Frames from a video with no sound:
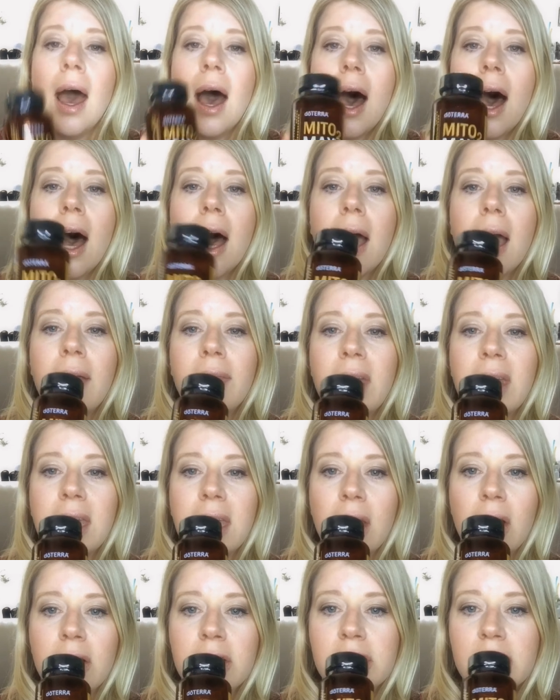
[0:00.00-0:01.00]
Uh, and then
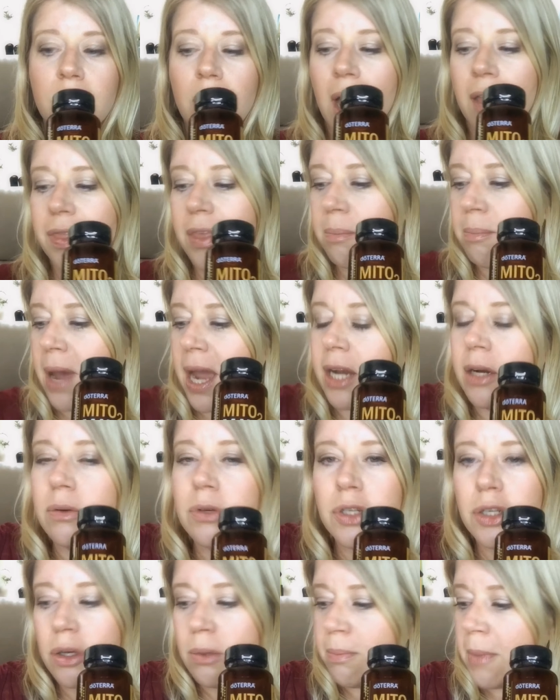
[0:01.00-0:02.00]
he also got the Mito
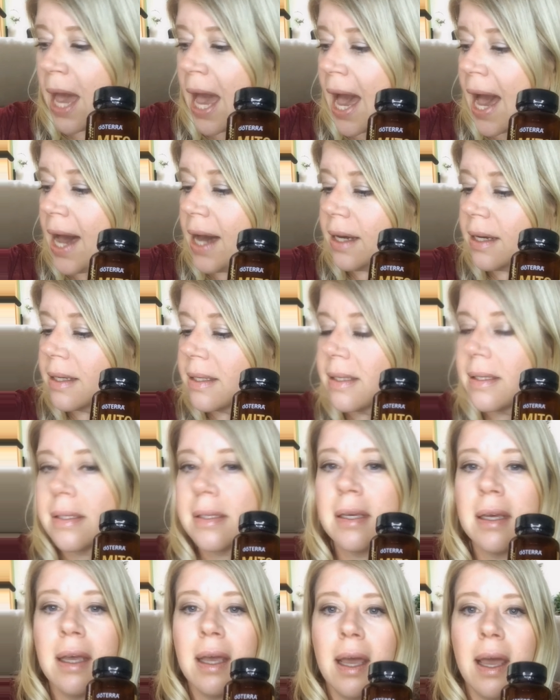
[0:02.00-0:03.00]
two
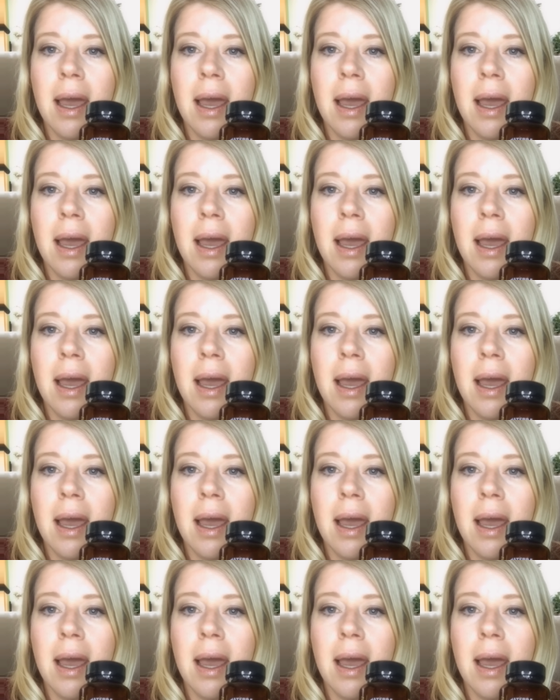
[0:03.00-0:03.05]
Max.